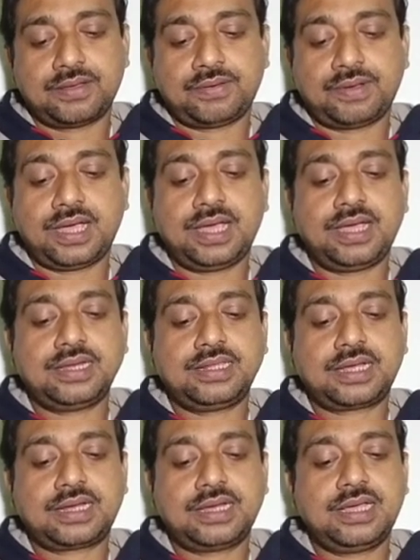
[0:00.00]
where
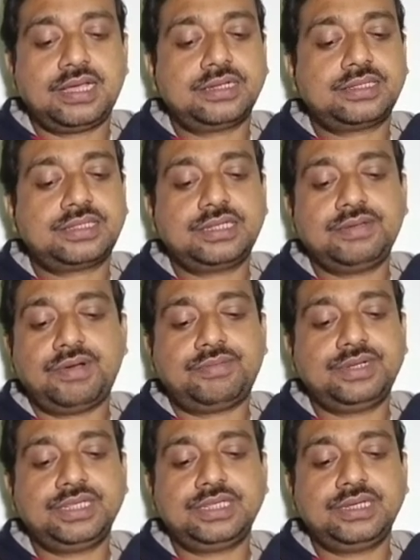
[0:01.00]
the clear stream
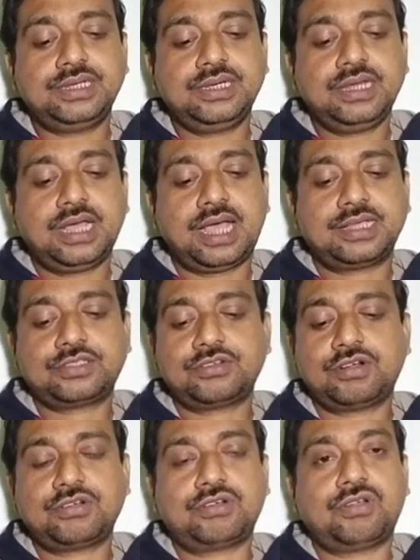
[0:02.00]
of reason has
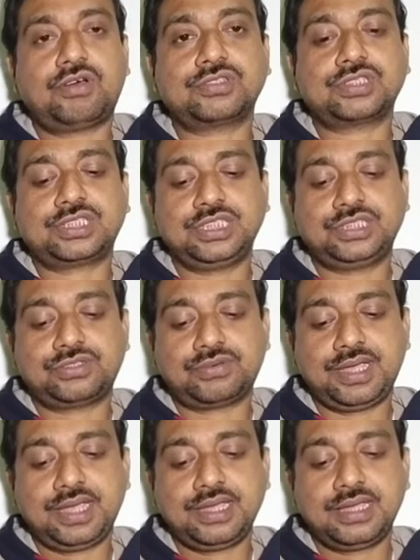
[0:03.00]
not lost its
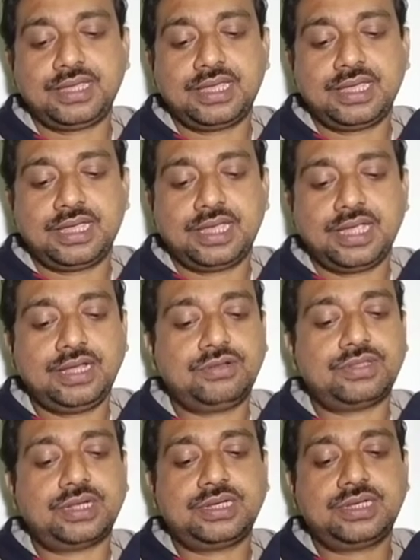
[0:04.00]
way
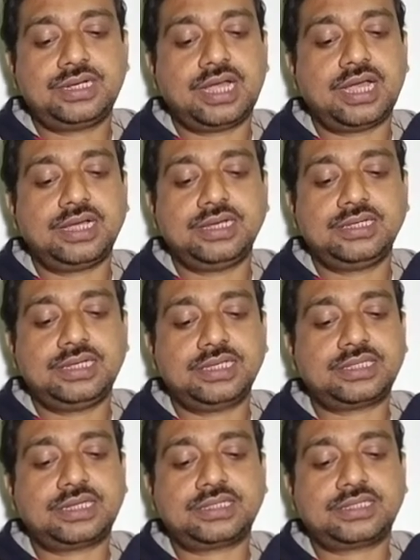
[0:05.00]
into the dreary
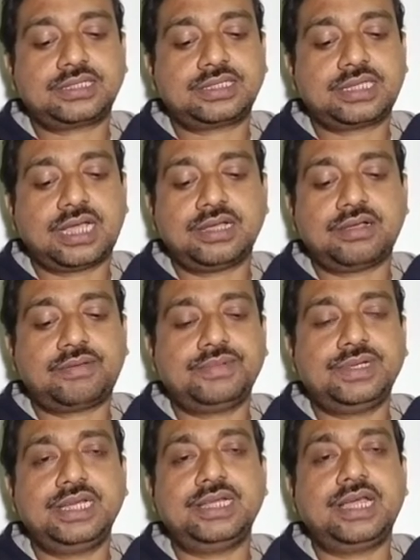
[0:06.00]
desert sand
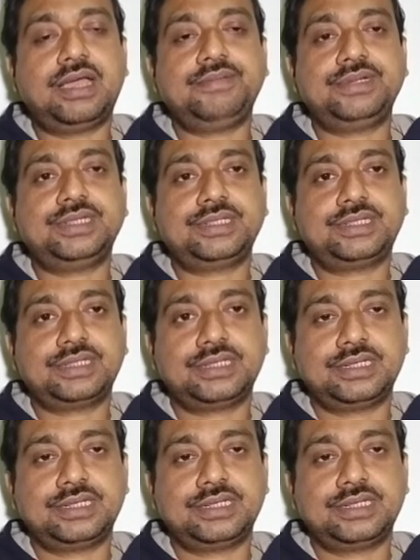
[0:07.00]
of dead habit.